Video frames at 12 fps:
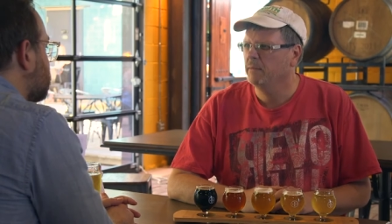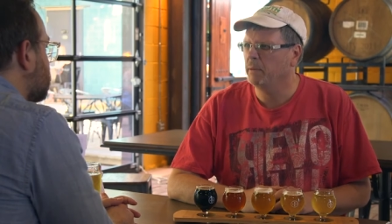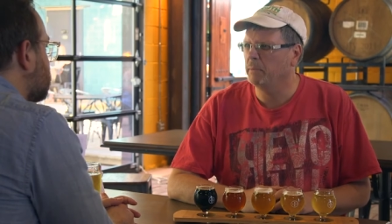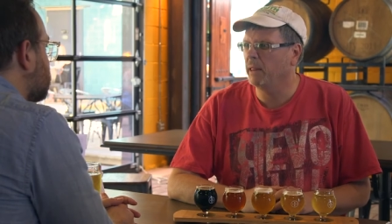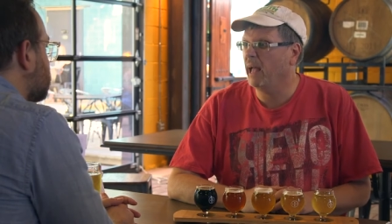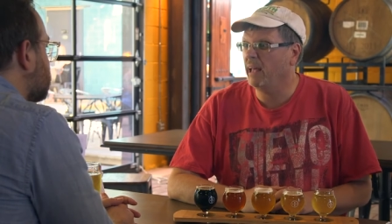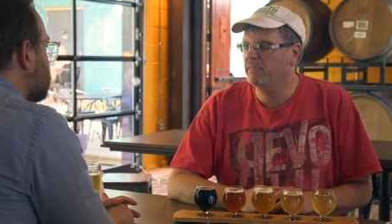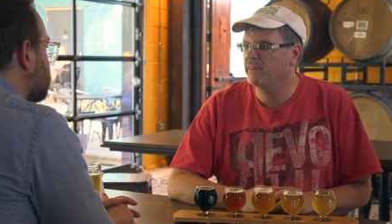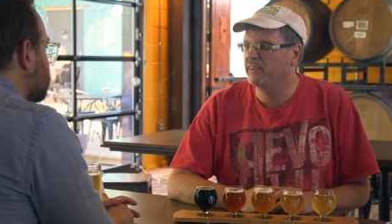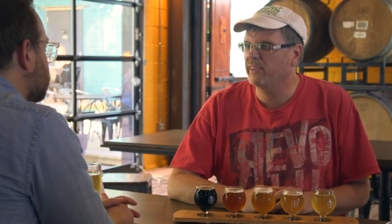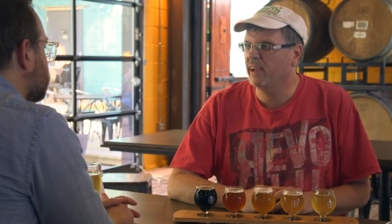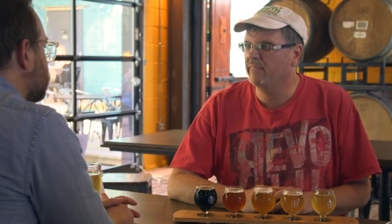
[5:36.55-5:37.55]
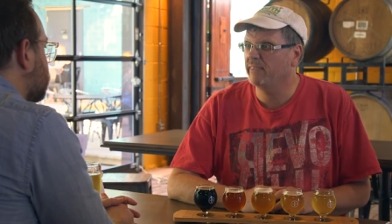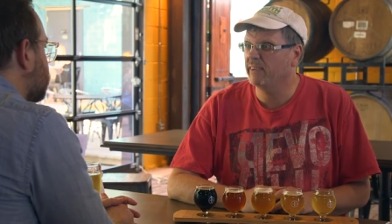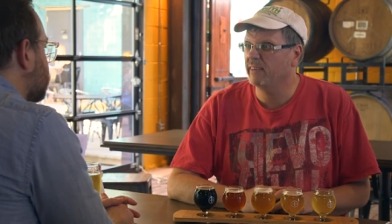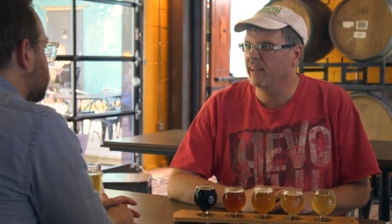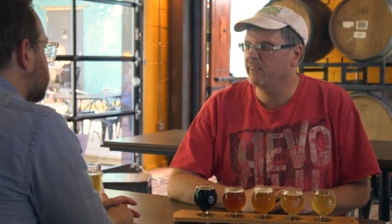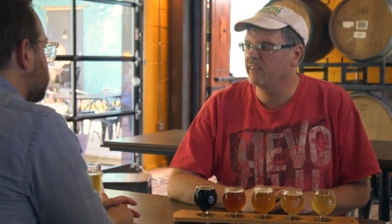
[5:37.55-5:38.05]
People ask for stuff and
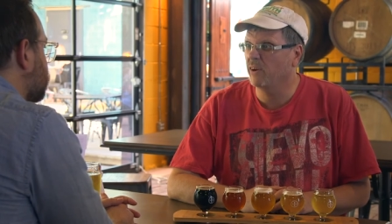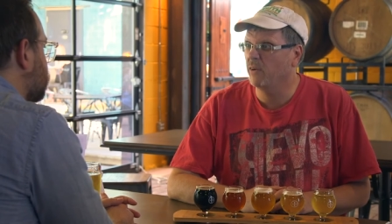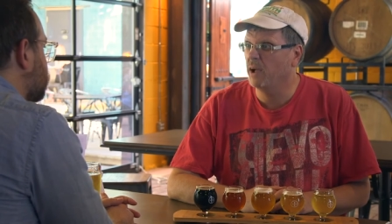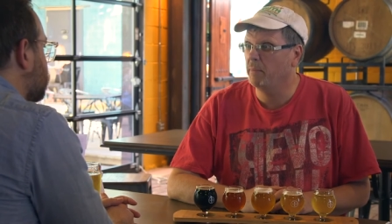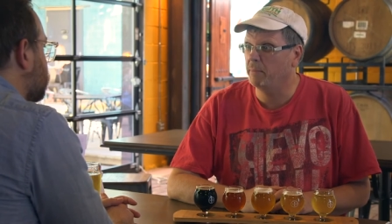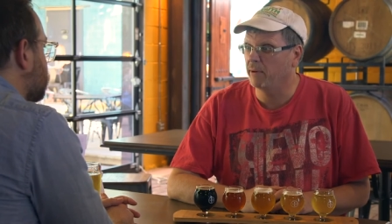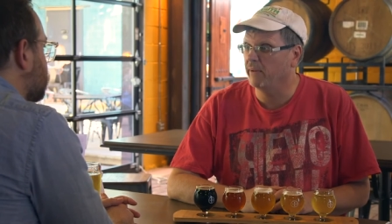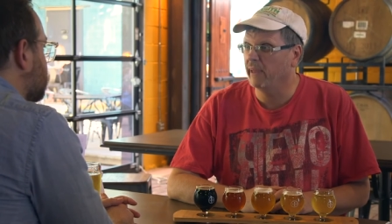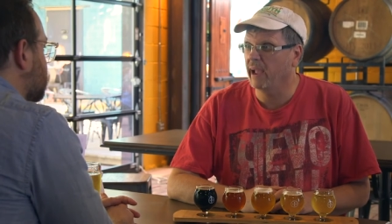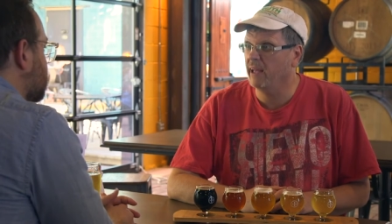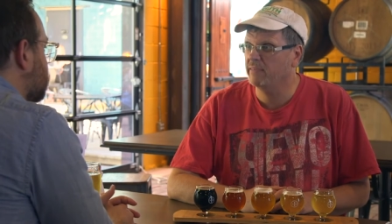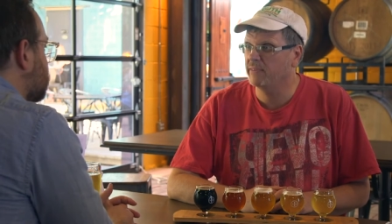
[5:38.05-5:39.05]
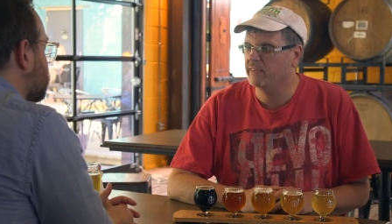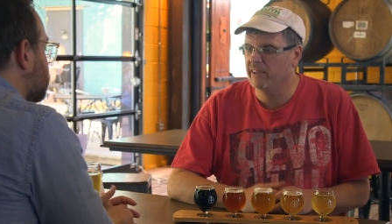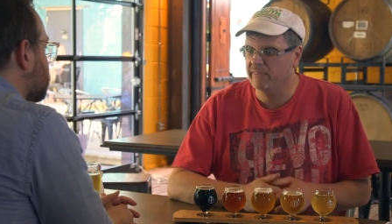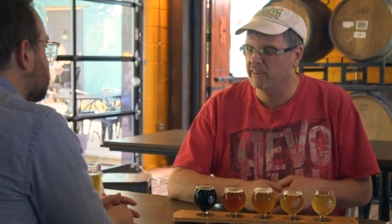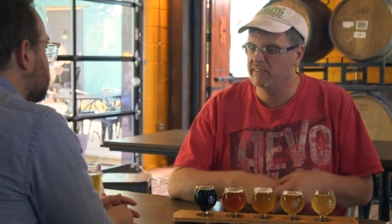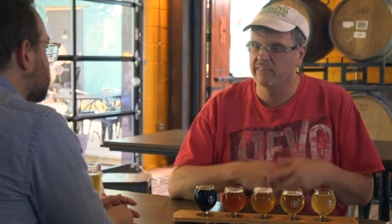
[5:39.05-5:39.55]
they show up, or they ask for
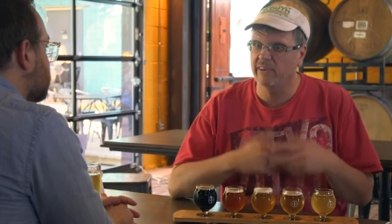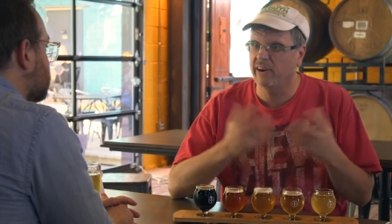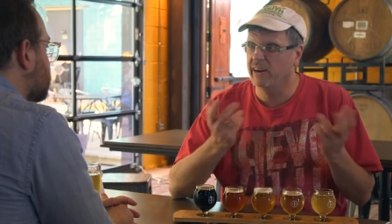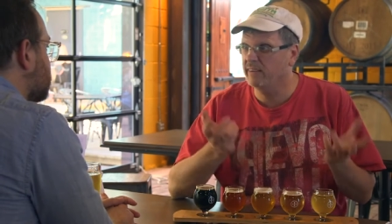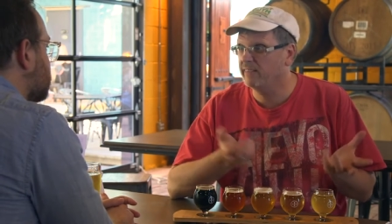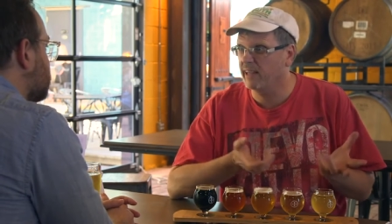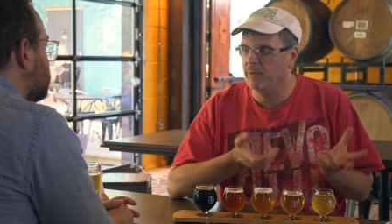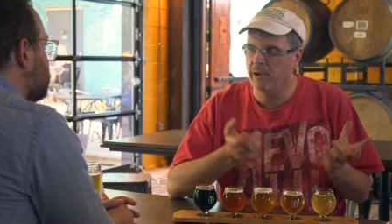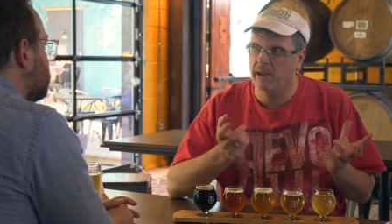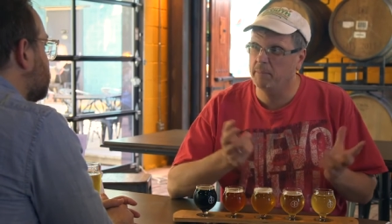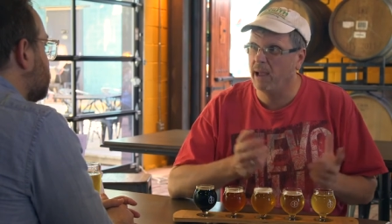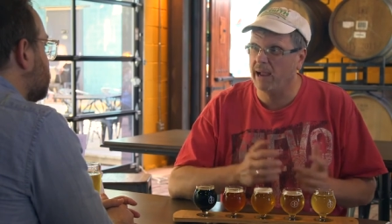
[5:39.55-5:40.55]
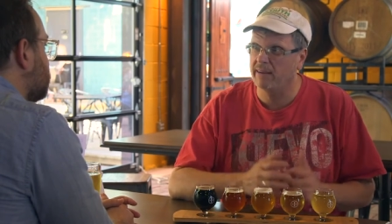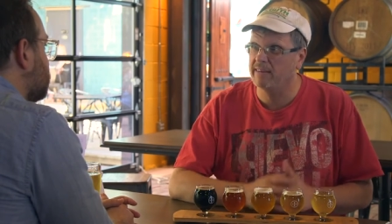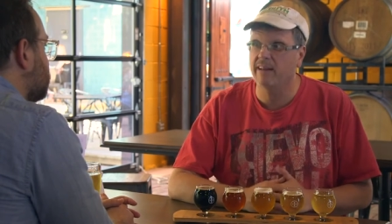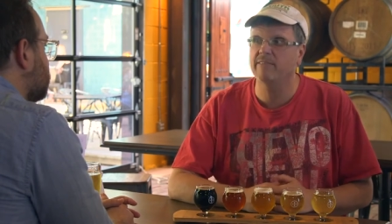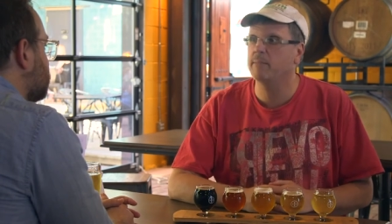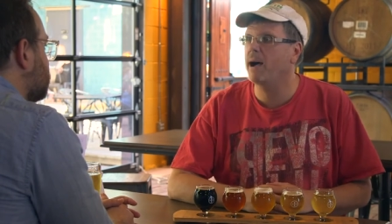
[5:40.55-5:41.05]
stuff and it's the very next thing we unpackage
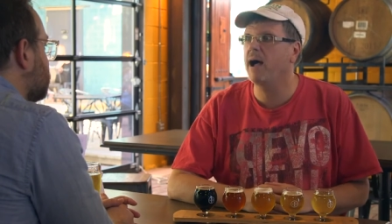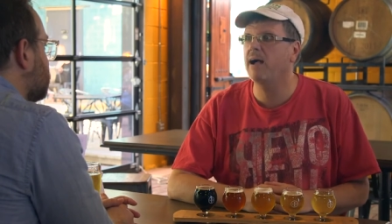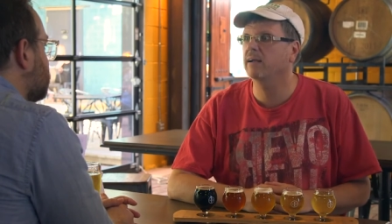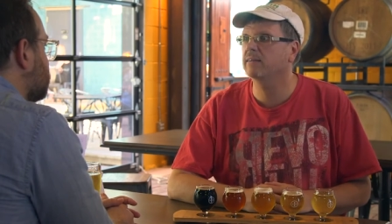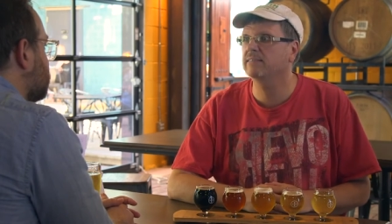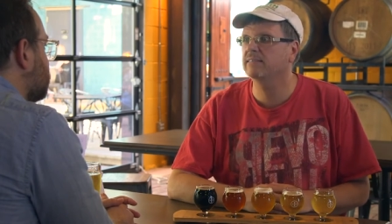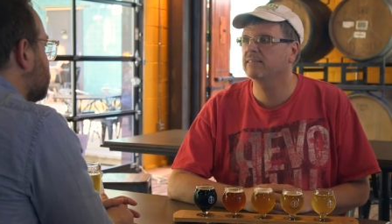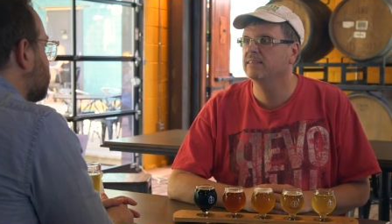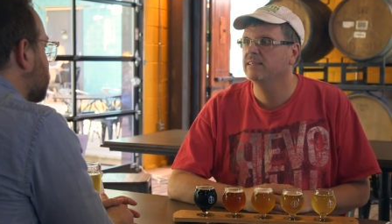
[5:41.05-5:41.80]
out of a box.